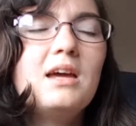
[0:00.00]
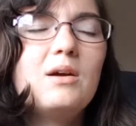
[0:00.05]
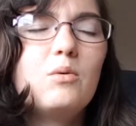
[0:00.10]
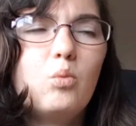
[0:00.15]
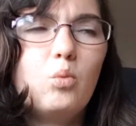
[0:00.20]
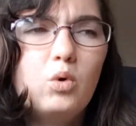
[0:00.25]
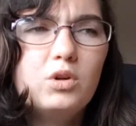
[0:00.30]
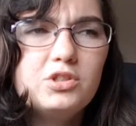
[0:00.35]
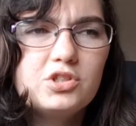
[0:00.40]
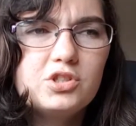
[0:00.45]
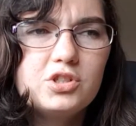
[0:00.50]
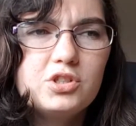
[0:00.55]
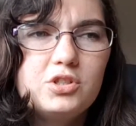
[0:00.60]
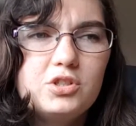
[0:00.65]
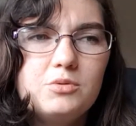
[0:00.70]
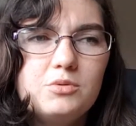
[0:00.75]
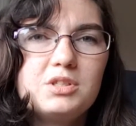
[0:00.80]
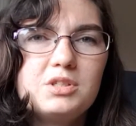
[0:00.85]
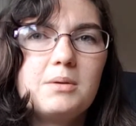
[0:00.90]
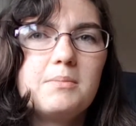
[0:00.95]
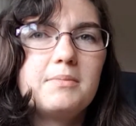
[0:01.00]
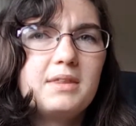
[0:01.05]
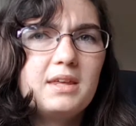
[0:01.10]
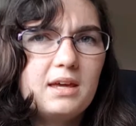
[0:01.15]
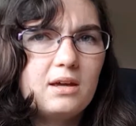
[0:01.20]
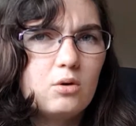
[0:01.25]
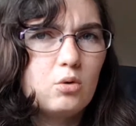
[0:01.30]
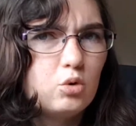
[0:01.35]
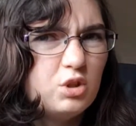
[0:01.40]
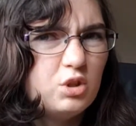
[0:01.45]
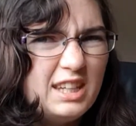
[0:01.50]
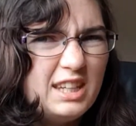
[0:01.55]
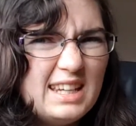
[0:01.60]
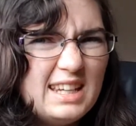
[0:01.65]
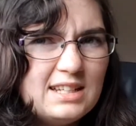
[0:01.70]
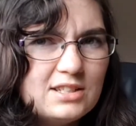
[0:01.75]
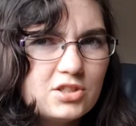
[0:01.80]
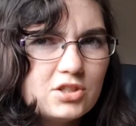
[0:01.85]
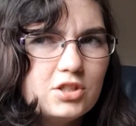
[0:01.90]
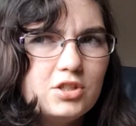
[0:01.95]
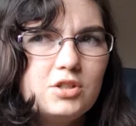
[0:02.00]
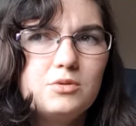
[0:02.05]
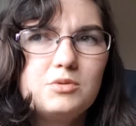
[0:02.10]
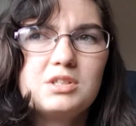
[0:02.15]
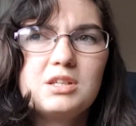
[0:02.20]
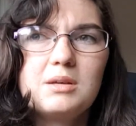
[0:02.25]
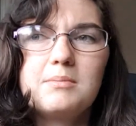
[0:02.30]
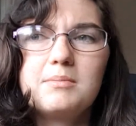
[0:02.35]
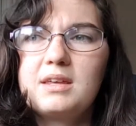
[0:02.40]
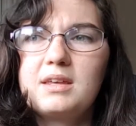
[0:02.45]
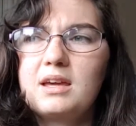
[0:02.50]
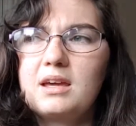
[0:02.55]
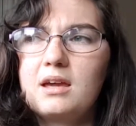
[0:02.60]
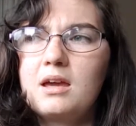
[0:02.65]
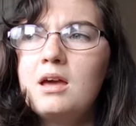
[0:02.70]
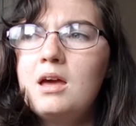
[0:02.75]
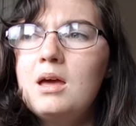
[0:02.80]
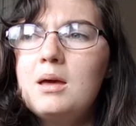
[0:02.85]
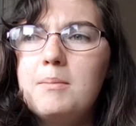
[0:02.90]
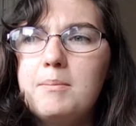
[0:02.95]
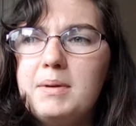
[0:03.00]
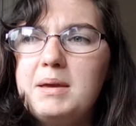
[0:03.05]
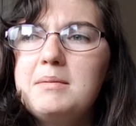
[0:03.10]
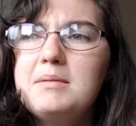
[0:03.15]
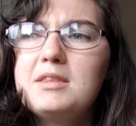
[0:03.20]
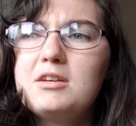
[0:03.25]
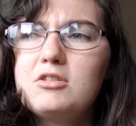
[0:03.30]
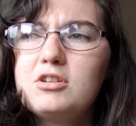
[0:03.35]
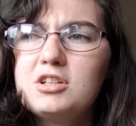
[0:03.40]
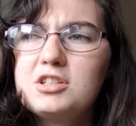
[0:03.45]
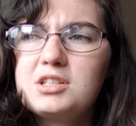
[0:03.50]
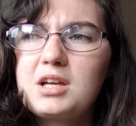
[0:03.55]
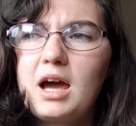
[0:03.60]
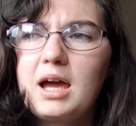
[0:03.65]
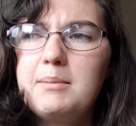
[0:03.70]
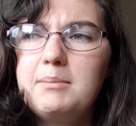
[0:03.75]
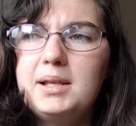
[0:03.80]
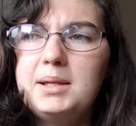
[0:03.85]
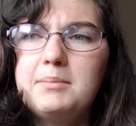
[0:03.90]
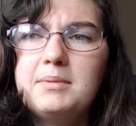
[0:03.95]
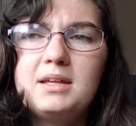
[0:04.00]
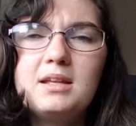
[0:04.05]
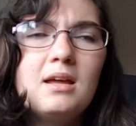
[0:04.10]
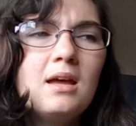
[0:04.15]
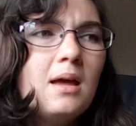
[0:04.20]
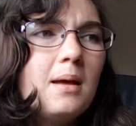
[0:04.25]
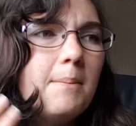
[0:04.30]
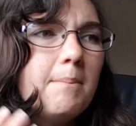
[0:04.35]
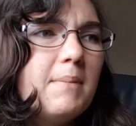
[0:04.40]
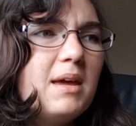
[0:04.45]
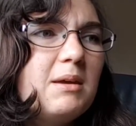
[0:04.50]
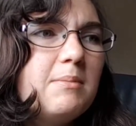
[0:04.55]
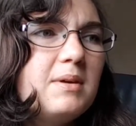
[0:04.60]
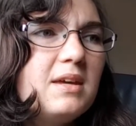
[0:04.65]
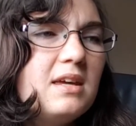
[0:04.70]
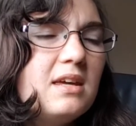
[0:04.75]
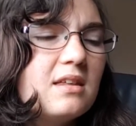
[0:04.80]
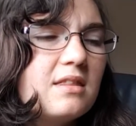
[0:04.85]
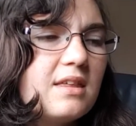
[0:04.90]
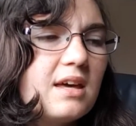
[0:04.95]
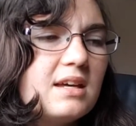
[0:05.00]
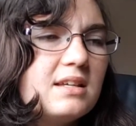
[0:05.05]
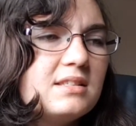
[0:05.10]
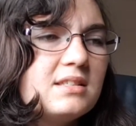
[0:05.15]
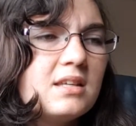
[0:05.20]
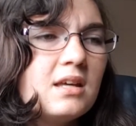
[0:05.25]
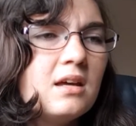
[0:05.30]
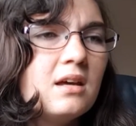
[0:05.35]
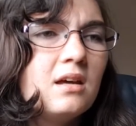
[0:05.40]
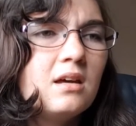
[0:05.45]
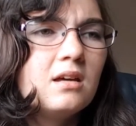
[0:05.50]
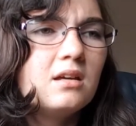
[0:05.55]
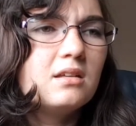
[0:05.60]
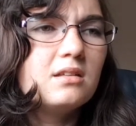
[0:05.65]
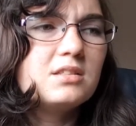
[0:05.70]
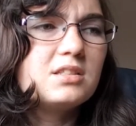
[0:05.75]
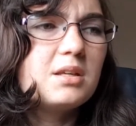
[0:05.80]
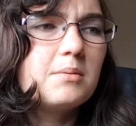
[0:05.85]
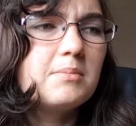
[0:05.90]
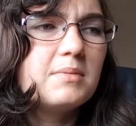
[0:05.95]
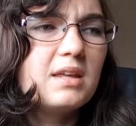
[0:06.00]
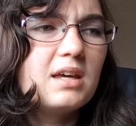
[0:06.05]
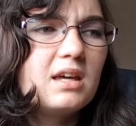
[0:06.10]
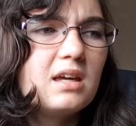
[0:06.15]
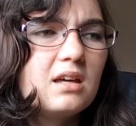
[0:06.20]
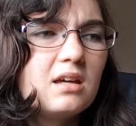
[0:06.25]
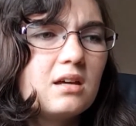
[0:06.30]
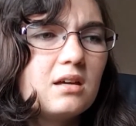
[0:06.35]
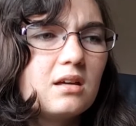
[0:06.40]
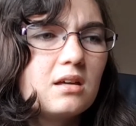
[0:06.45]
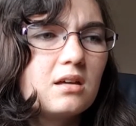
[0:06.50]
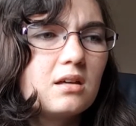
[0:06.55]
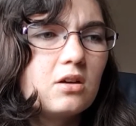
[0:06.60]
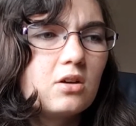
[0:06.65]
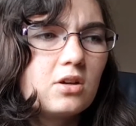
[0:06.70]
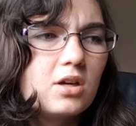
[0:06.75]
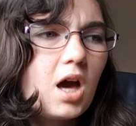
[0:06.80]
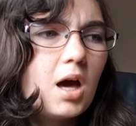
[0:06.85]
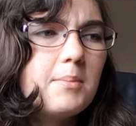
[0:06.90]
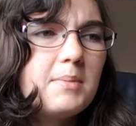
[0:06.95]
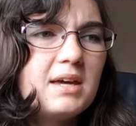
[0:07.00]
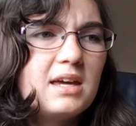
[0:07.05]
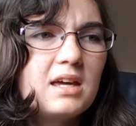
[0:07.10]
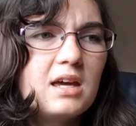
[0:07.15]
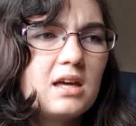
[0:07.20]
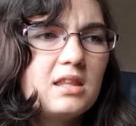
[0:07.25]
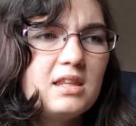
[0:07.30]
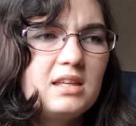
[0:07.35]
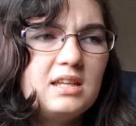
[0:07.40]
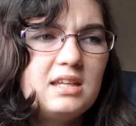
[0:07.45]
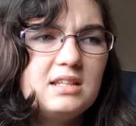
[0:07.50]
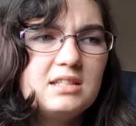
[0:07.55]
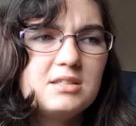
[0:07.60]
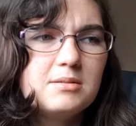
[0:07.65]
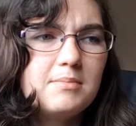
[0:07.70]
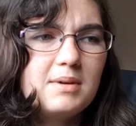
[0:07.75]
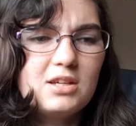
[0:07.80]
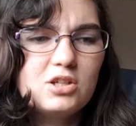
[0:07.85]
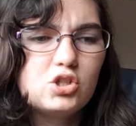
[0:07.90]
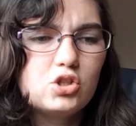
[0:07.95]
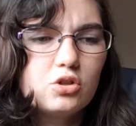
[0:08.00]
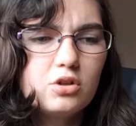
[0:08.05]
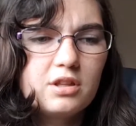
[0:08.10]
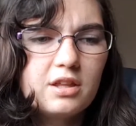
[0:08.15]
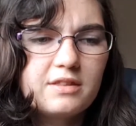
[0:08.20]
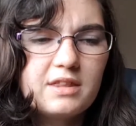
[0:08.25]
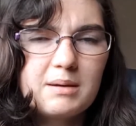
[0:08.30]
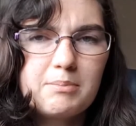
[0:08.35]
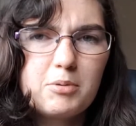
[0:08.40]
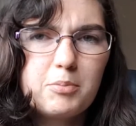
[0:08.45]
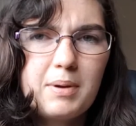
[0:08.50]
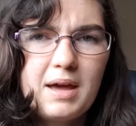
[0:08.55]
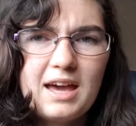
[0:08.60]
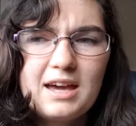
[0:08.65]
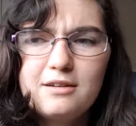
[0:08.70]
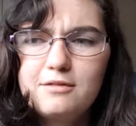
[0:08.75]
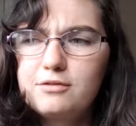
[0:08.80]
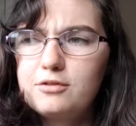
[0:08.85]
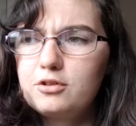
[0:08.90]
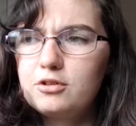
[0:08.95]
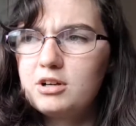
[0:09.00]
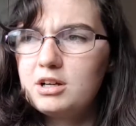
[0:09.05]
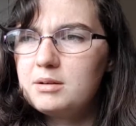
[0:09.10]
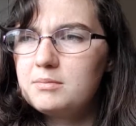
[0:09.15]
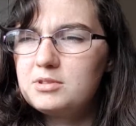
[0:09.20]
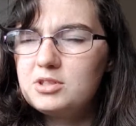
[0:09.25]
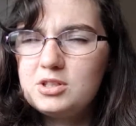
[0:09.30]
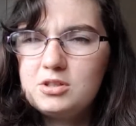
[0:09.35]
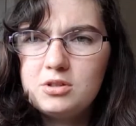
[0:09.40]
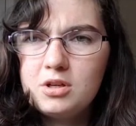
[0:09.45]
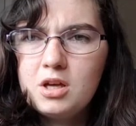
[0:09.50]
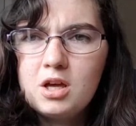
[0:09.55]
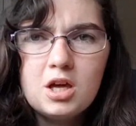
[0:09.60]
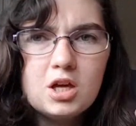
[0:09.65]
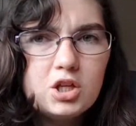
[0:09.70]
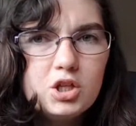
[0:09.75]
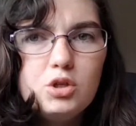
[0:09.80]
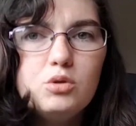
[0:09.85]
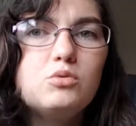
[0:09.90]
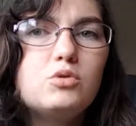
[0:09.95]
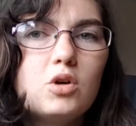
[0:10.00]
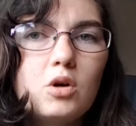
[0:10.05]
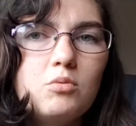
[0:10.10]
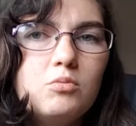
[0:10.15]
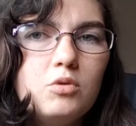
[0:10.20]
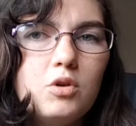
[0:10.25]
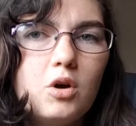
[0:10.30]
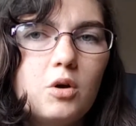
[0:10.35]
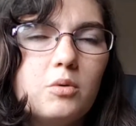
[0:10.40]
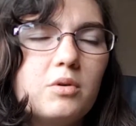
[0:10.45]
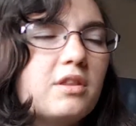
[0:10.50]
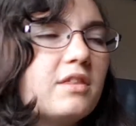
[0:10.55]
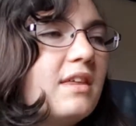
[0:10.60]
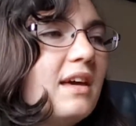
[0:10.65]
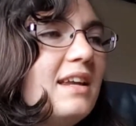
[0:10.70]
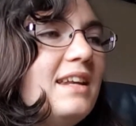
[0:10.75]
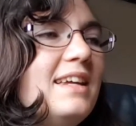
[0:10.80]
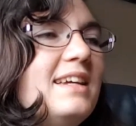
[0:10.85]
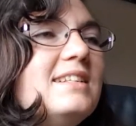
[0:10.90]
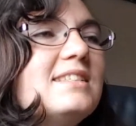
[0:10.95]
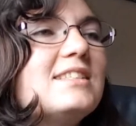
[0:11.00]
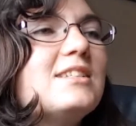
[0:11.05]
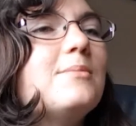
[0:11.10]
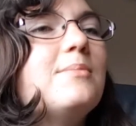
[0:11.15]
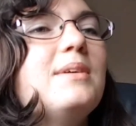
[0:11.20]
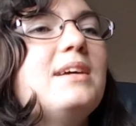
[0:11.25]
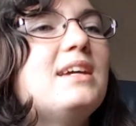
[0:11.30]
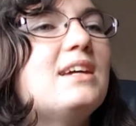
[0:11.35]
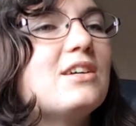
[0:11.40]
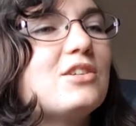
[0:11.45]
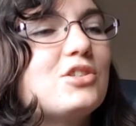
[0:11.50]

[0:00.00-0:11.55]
wants to do something or needs to do something. Maybe they're in a time limit, maybe there's something coming and they need to make sure that they're prepared for it. You don't know. There needs to be a